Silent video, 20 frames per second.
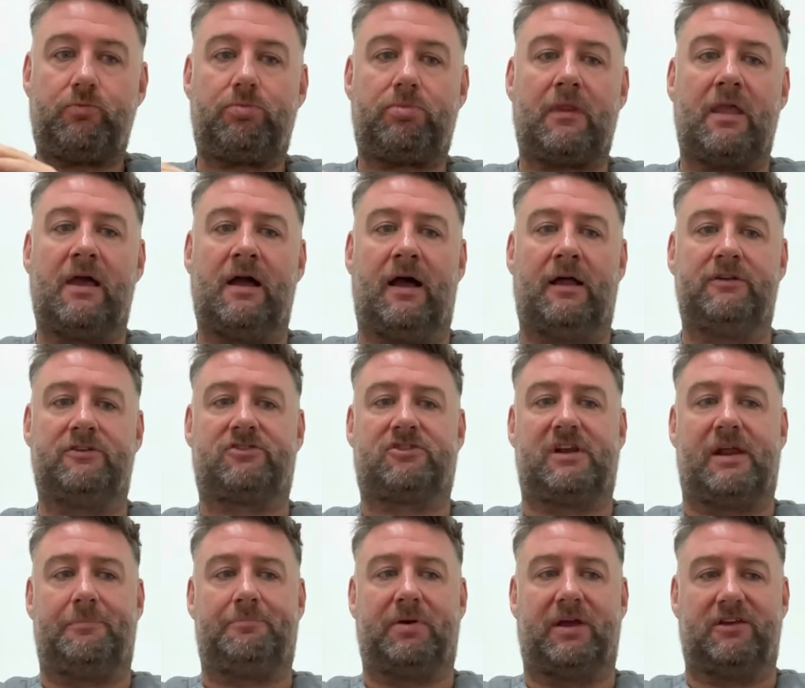and
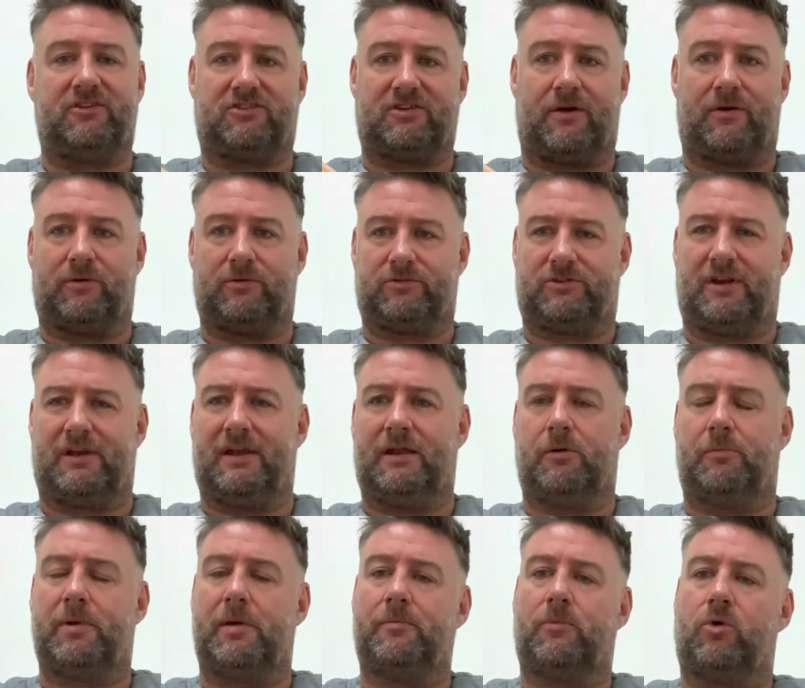slippy, so I was a
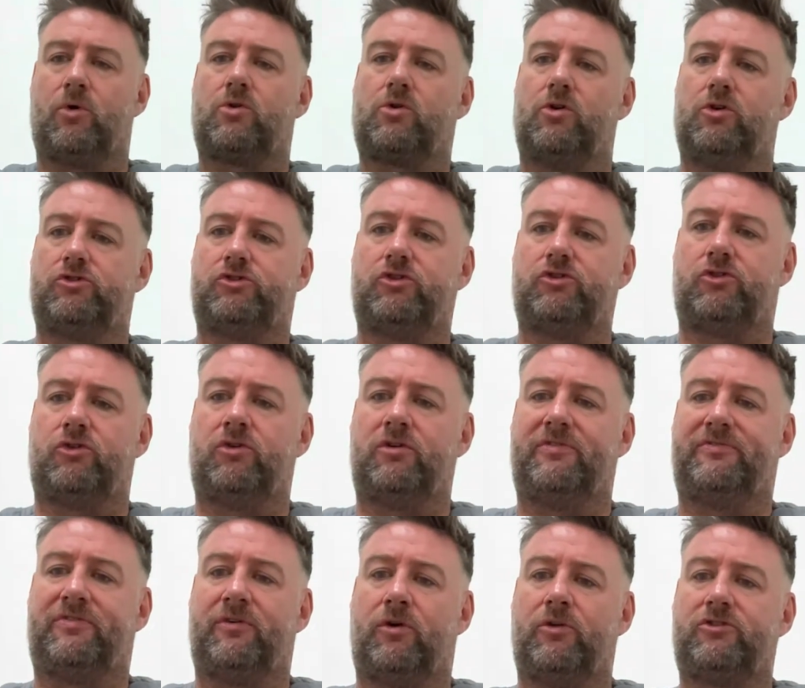little bit more cautious
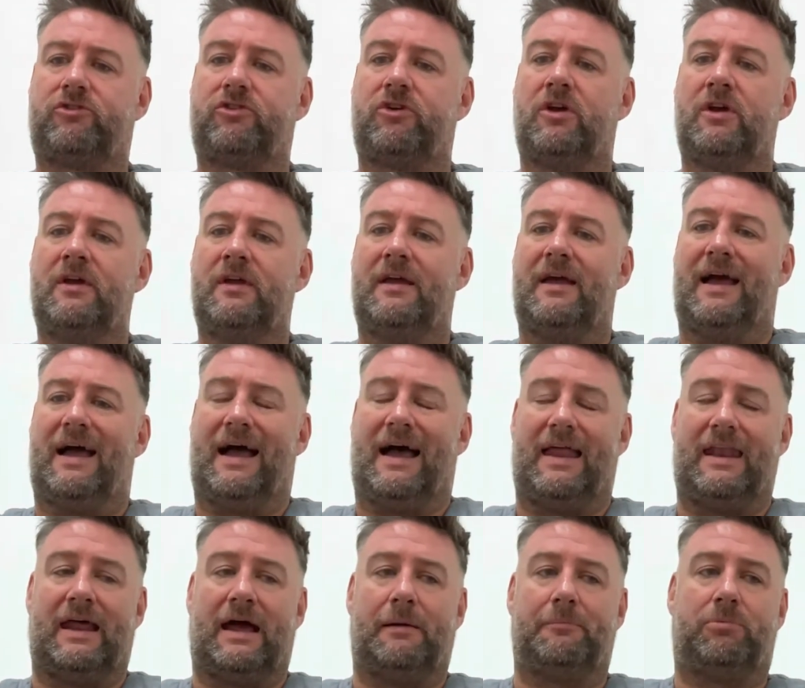underfoot
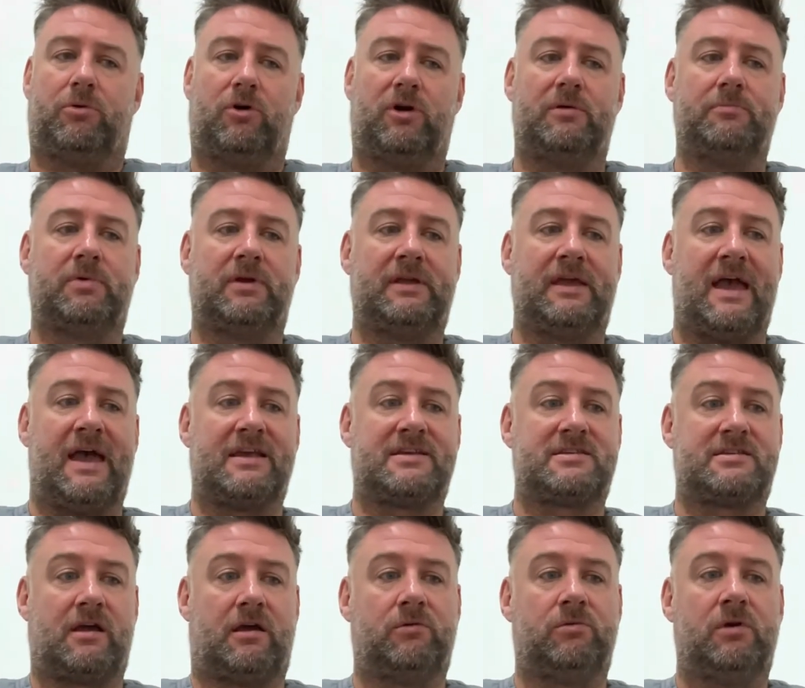at that point. But yeah,
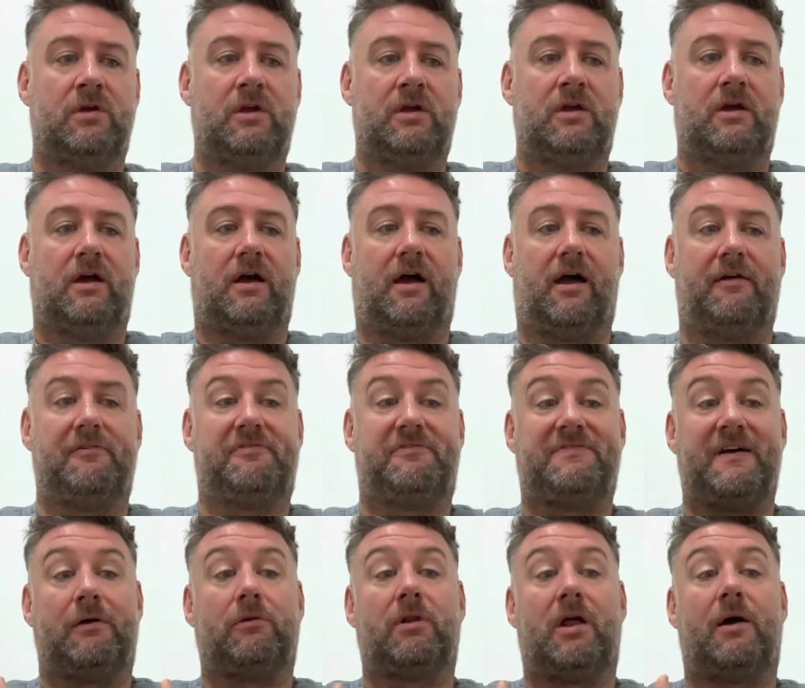so it
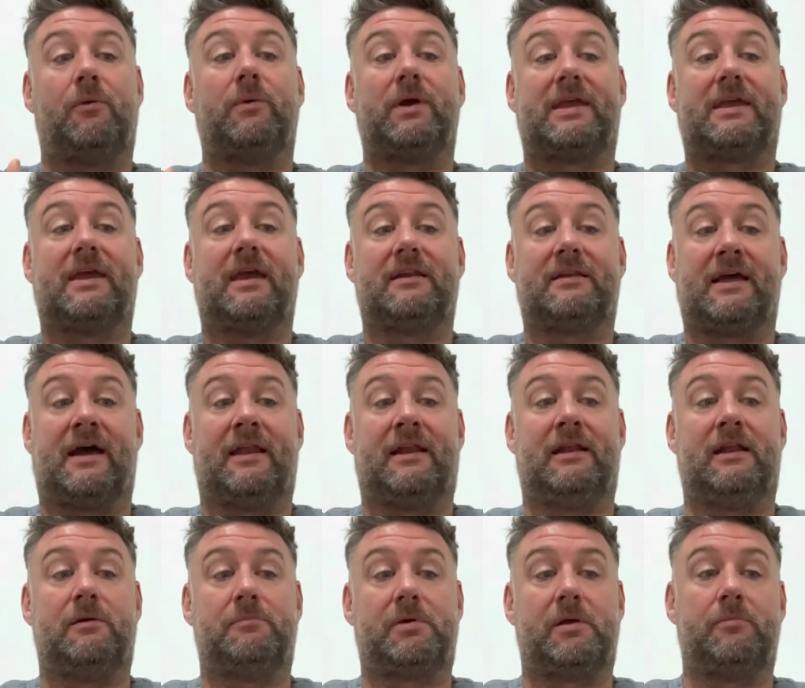felt like we kicked down a
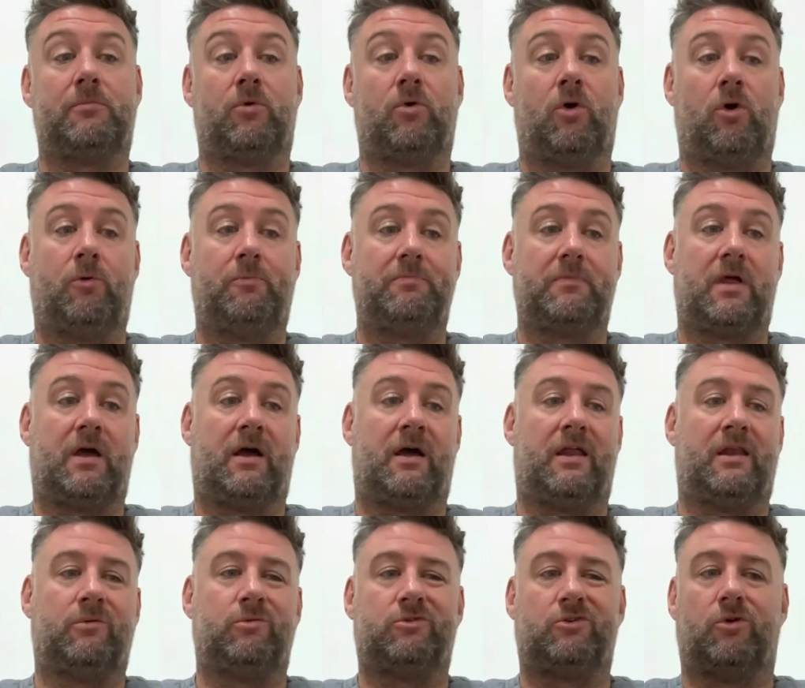little bit more.
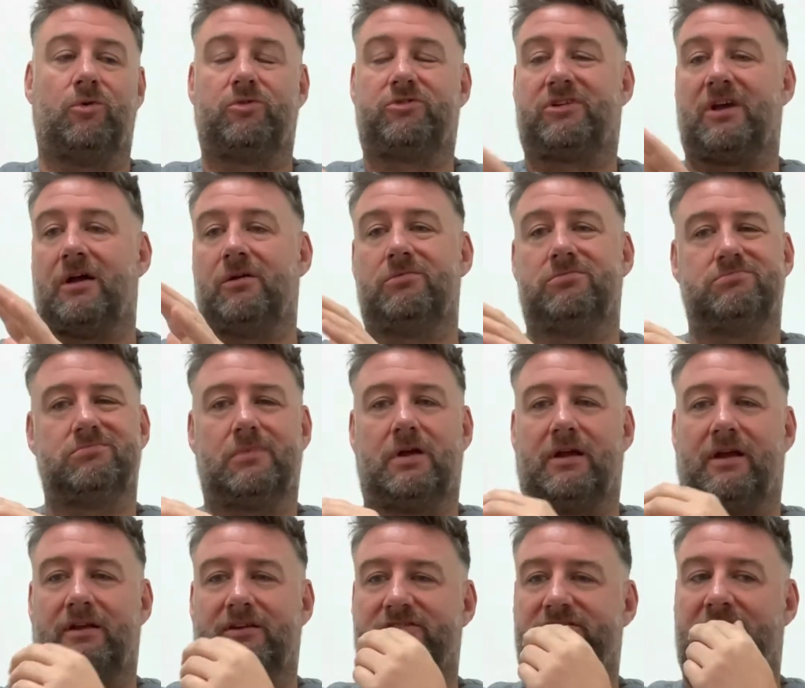There was also
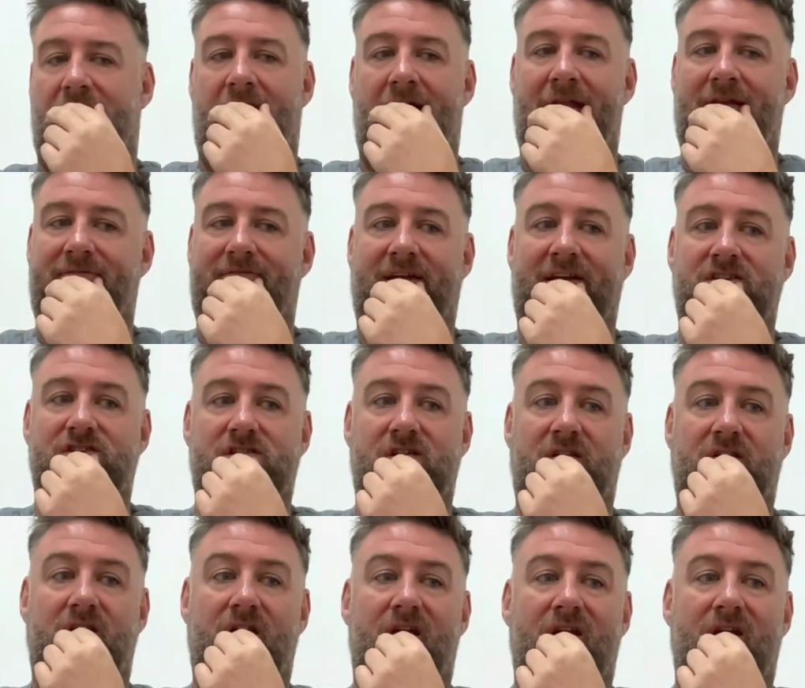a slight elevation